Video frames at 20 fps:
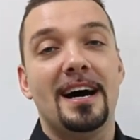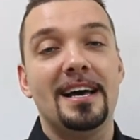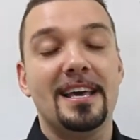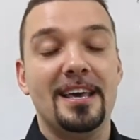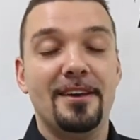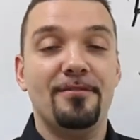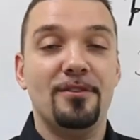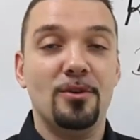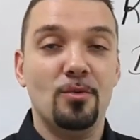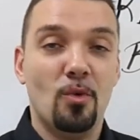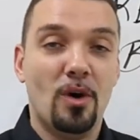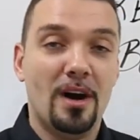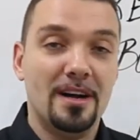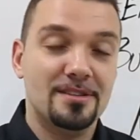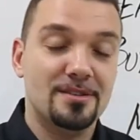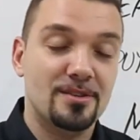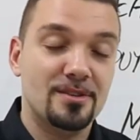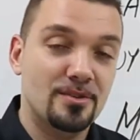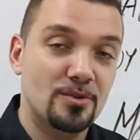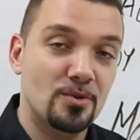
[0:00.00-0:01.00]
If you
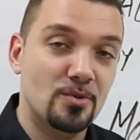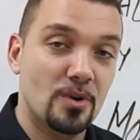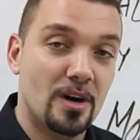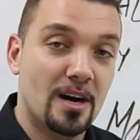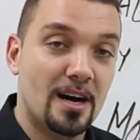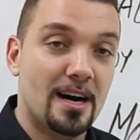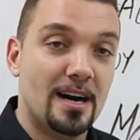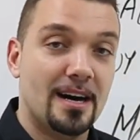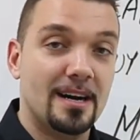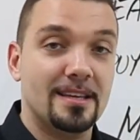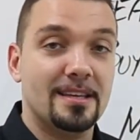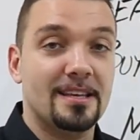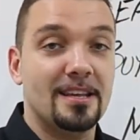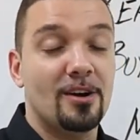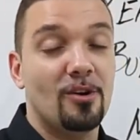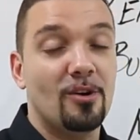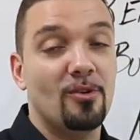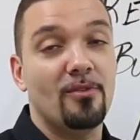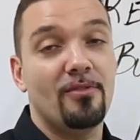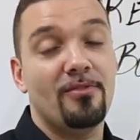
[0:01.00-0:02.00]
want to
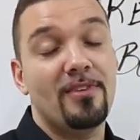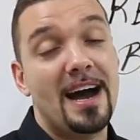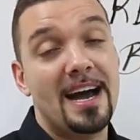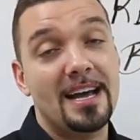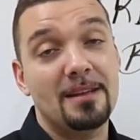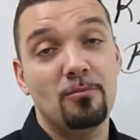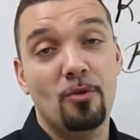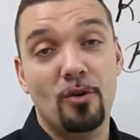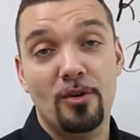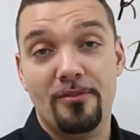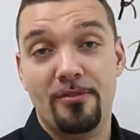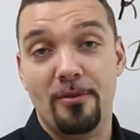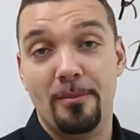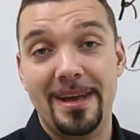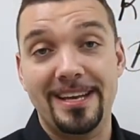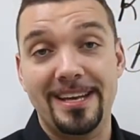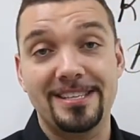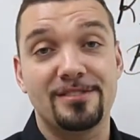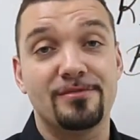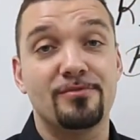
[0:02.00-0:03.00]
find more
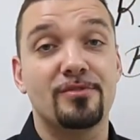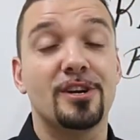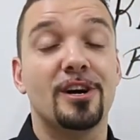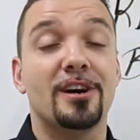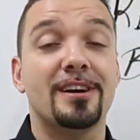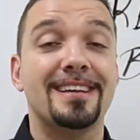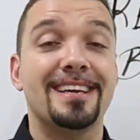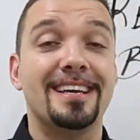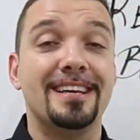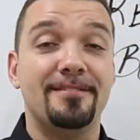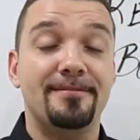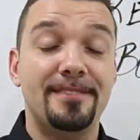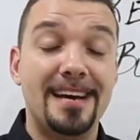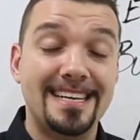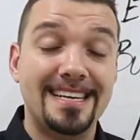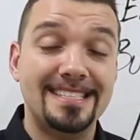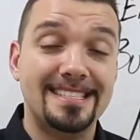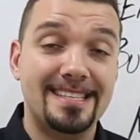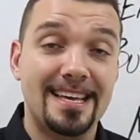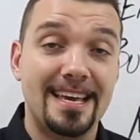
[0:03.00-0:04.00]
information regarding
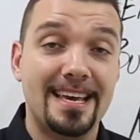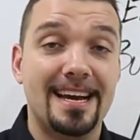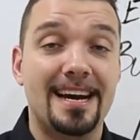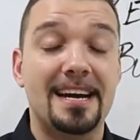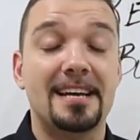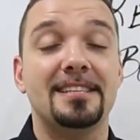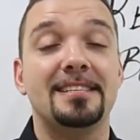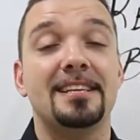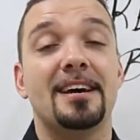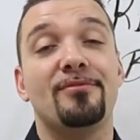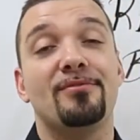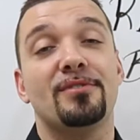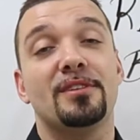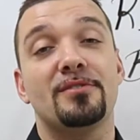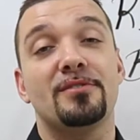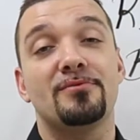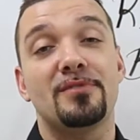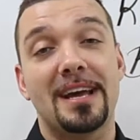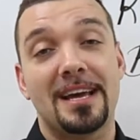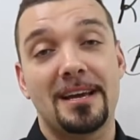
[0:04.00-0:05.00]
investing, I
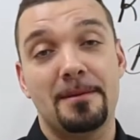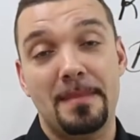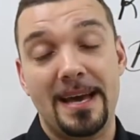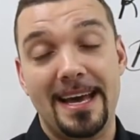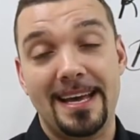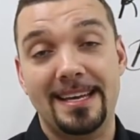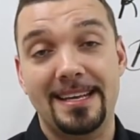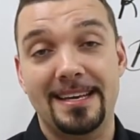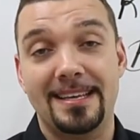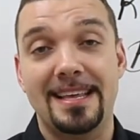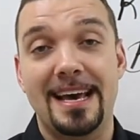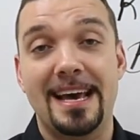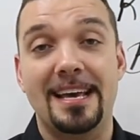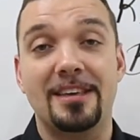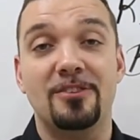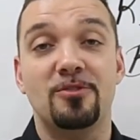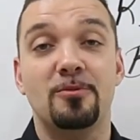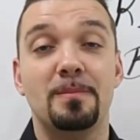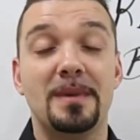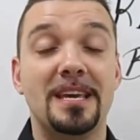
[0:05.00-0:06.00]
definitely recommend
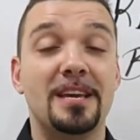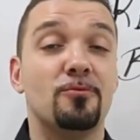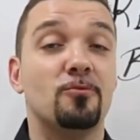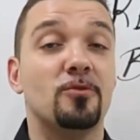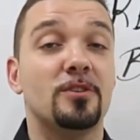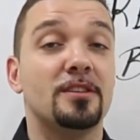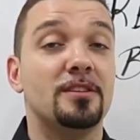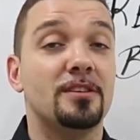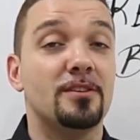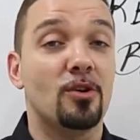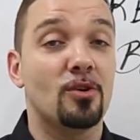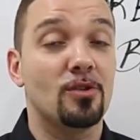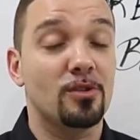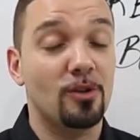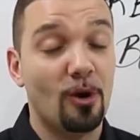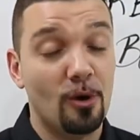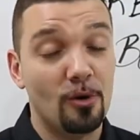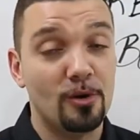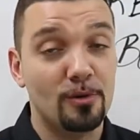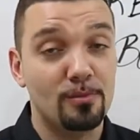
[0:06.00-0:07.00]
that you meet with your
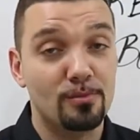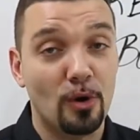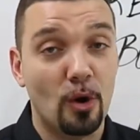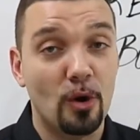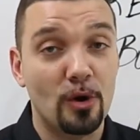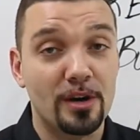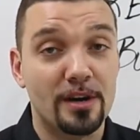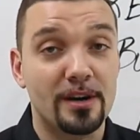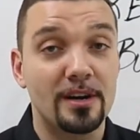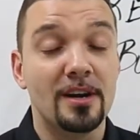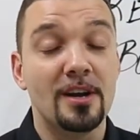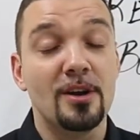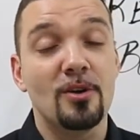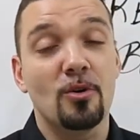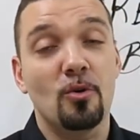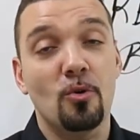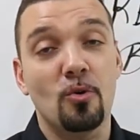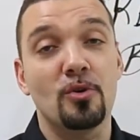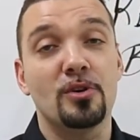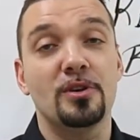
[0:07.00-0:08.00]
local broker
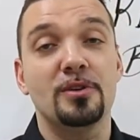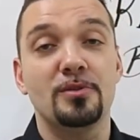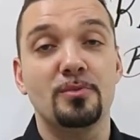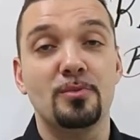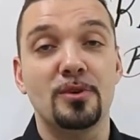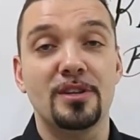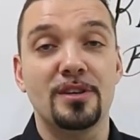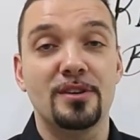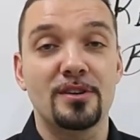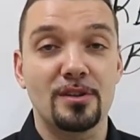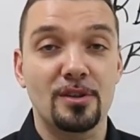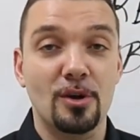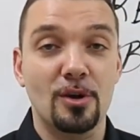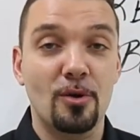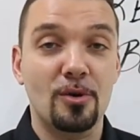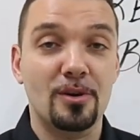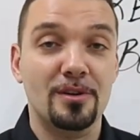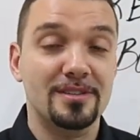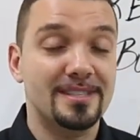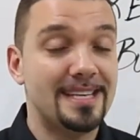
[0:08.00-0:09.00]
or with your
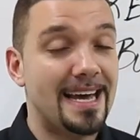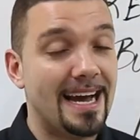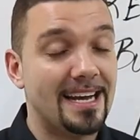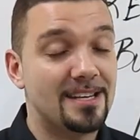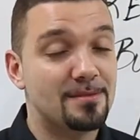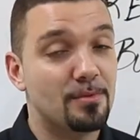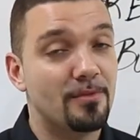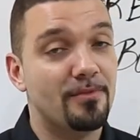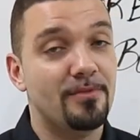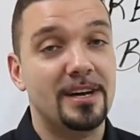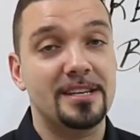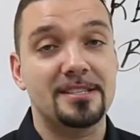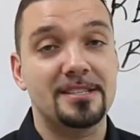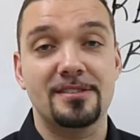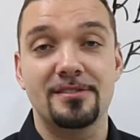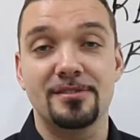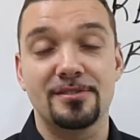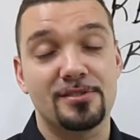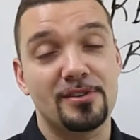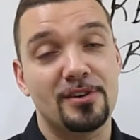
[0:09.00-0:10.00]
local tax
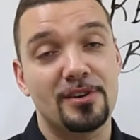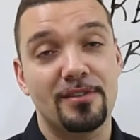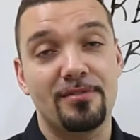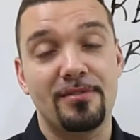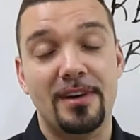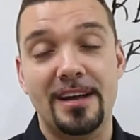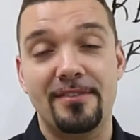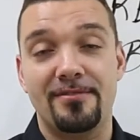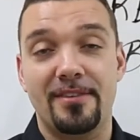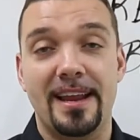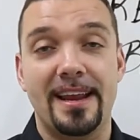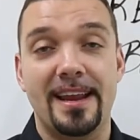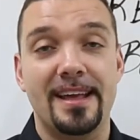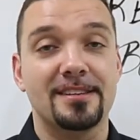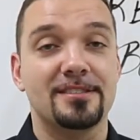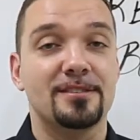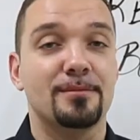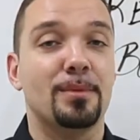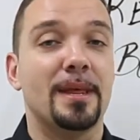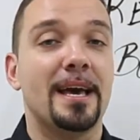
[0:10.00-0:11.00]
professional, certified
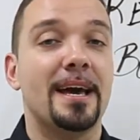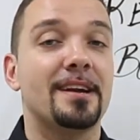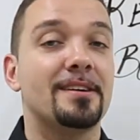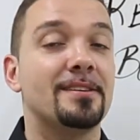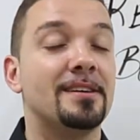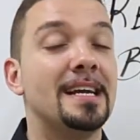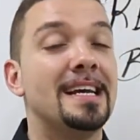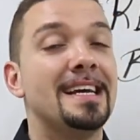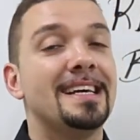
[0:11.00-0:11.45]
financial planner,